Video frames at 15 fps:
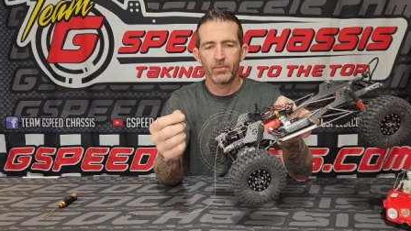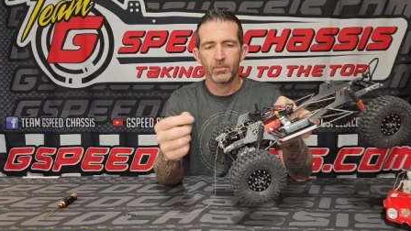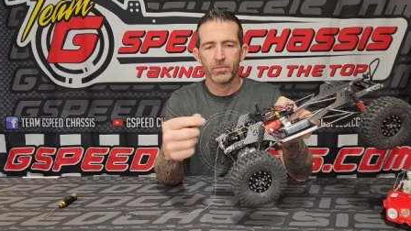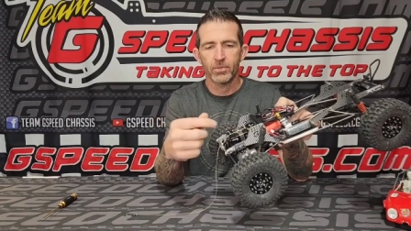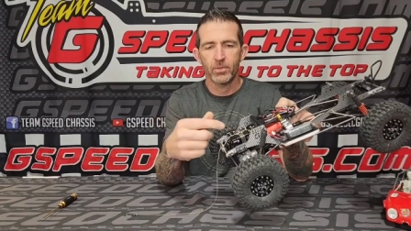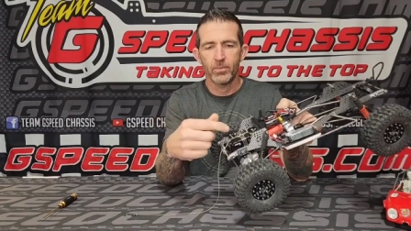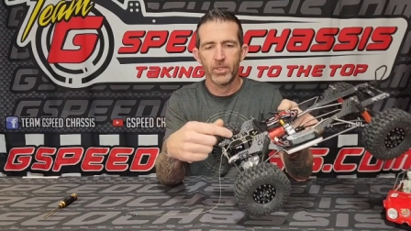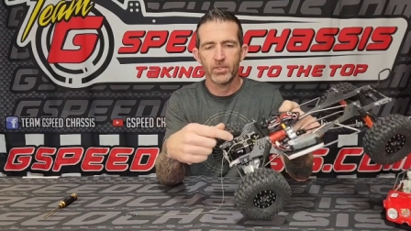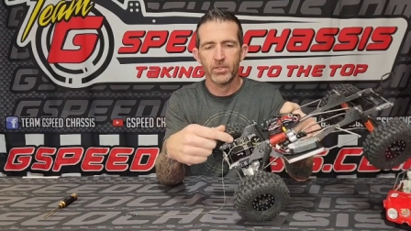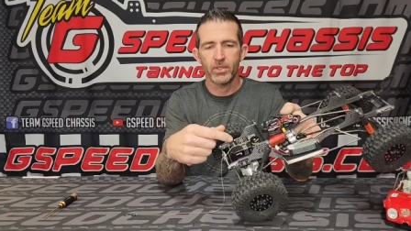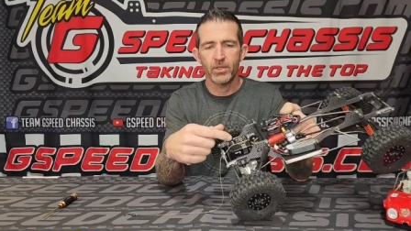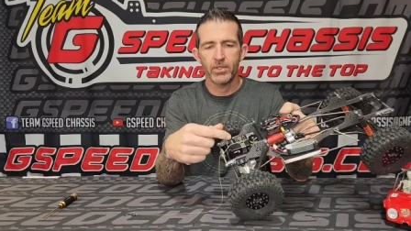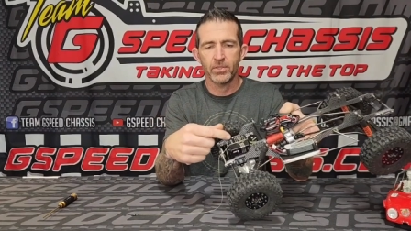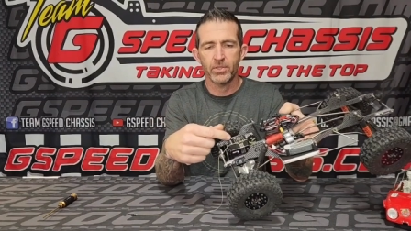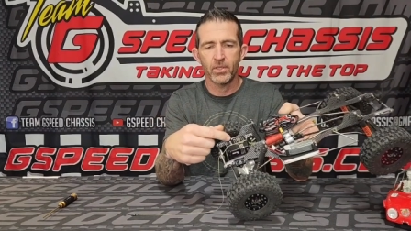So my
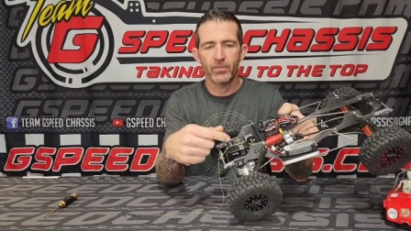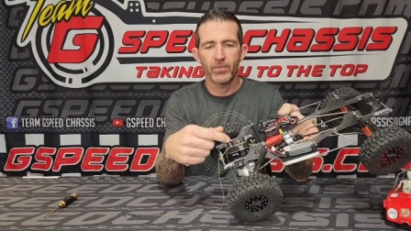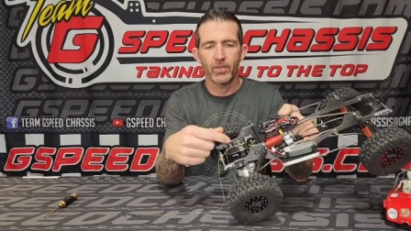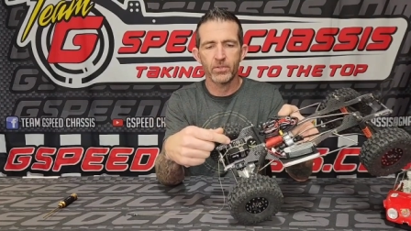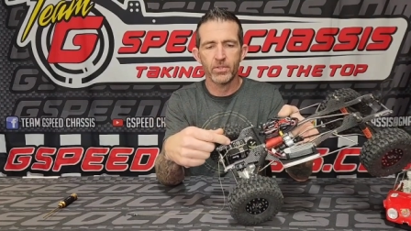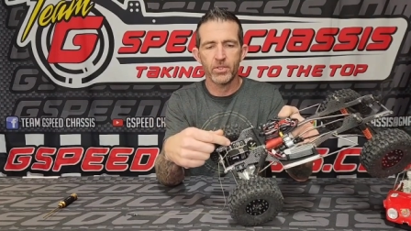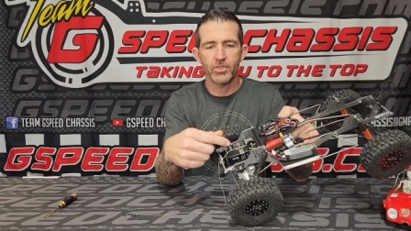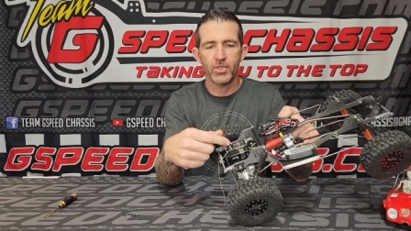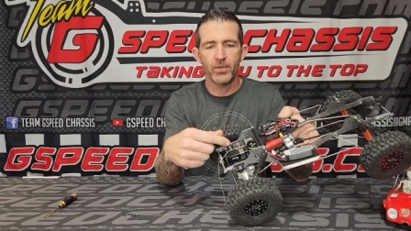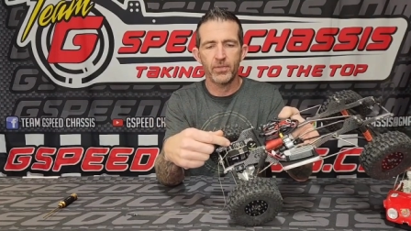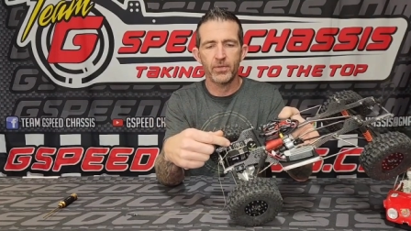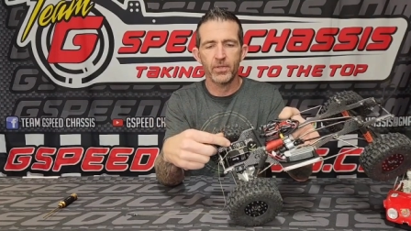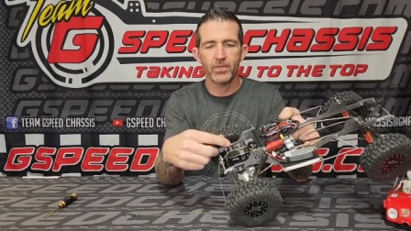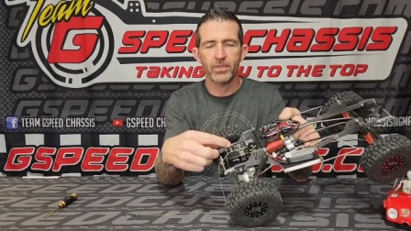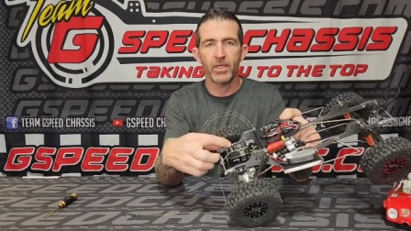steering servo is a
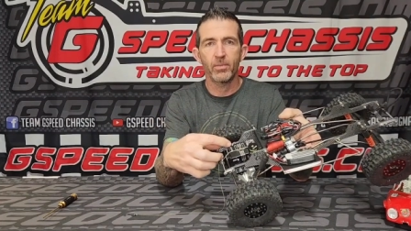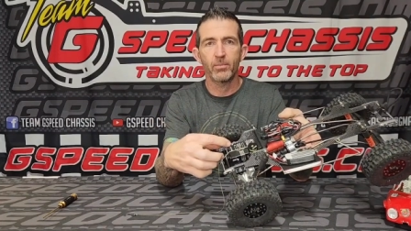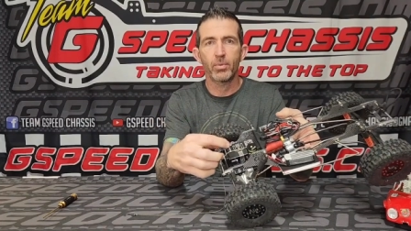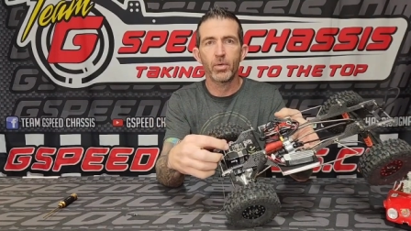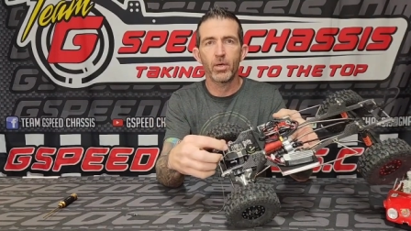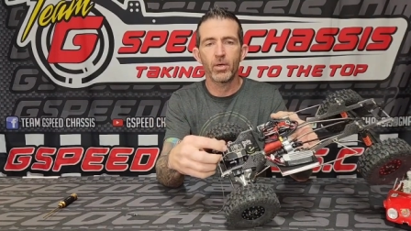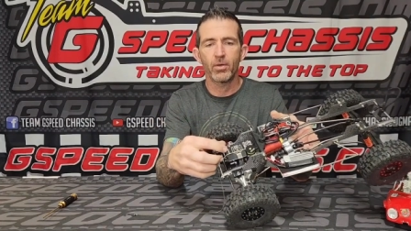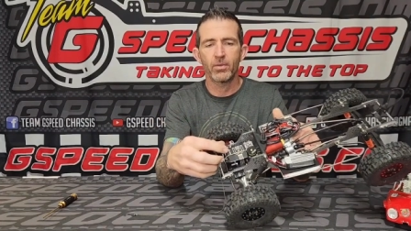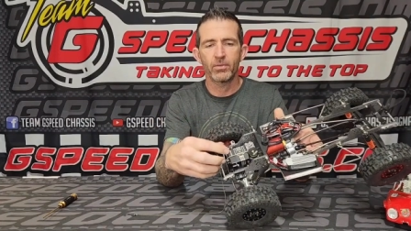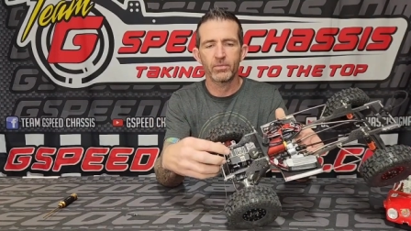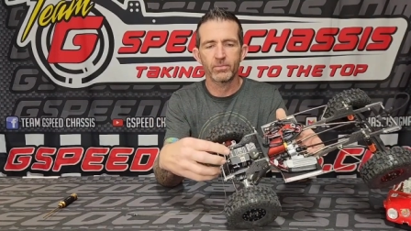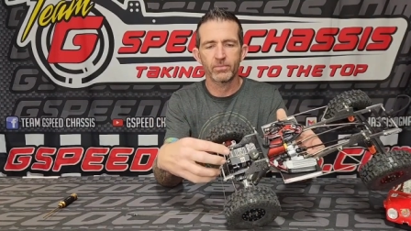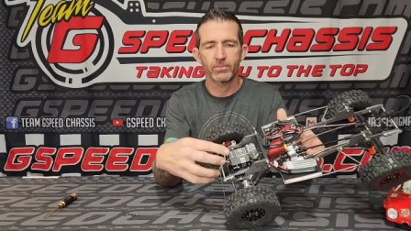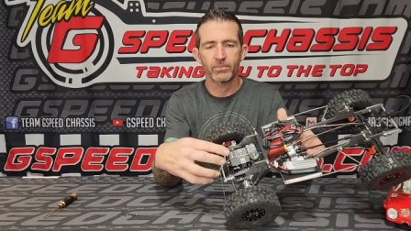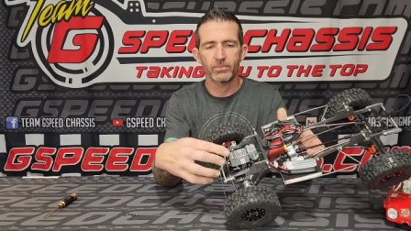G13 Pro
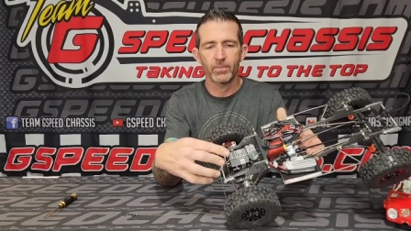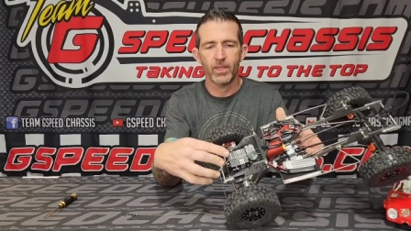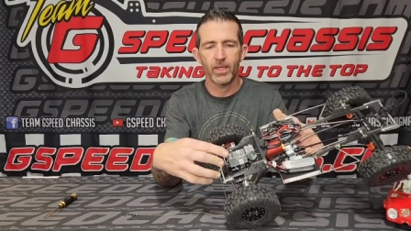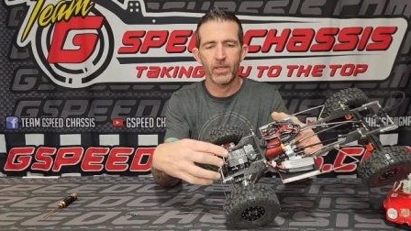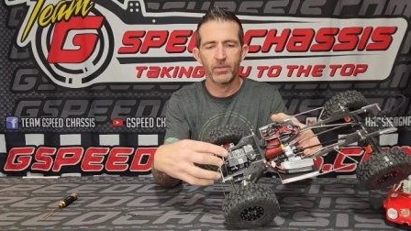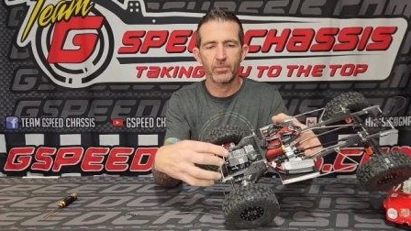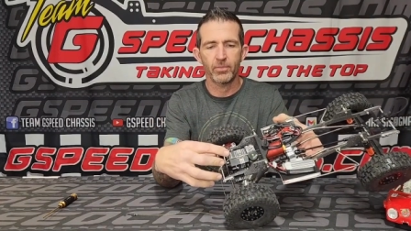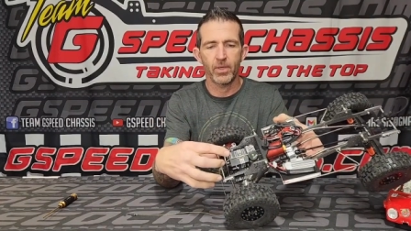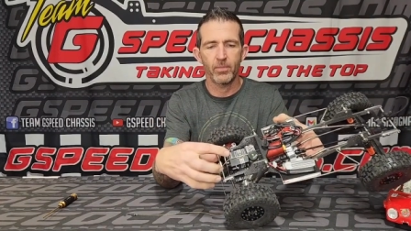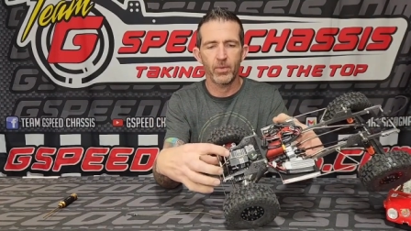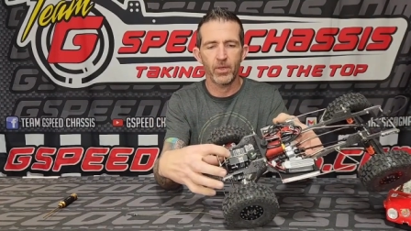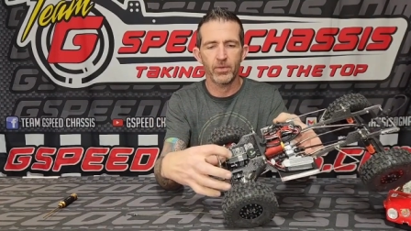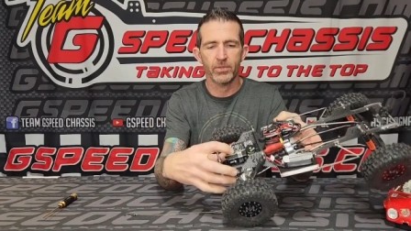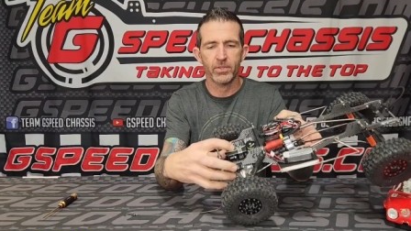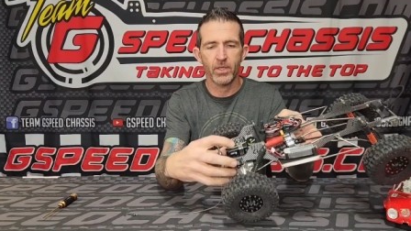by Three
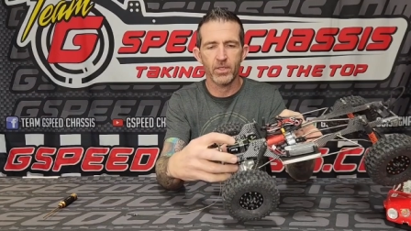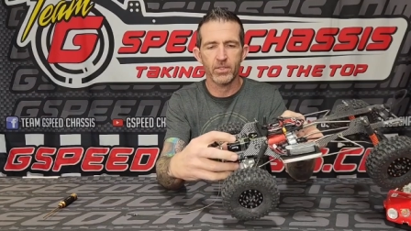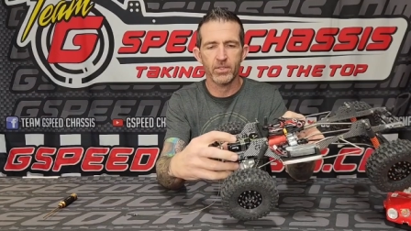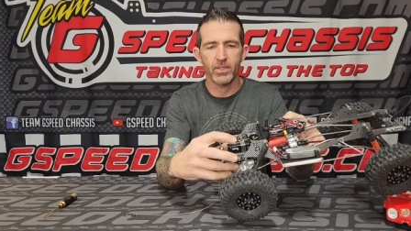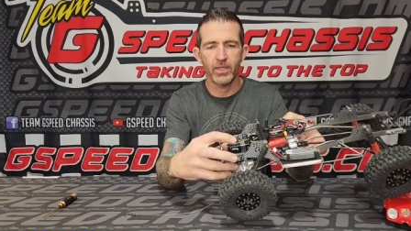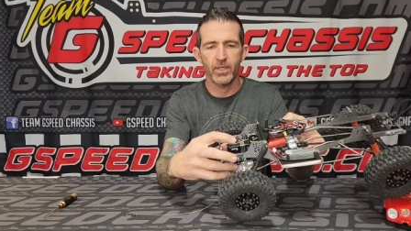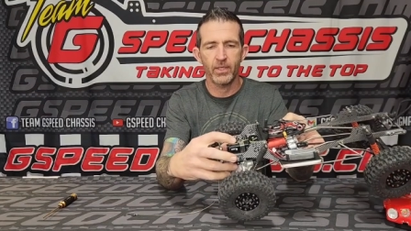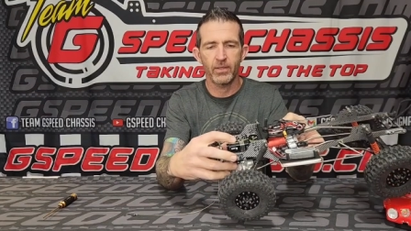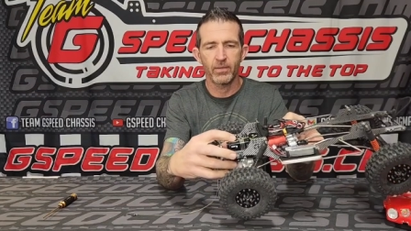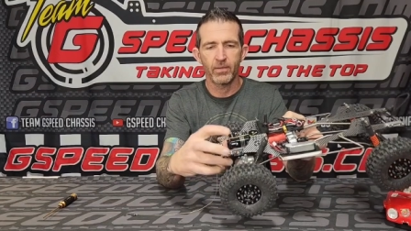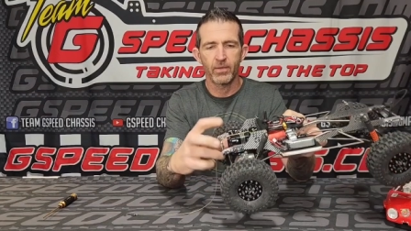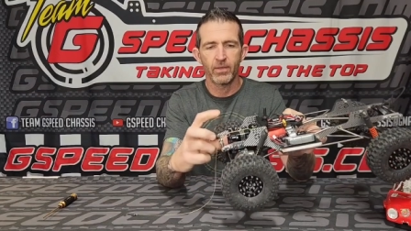Brothers RC.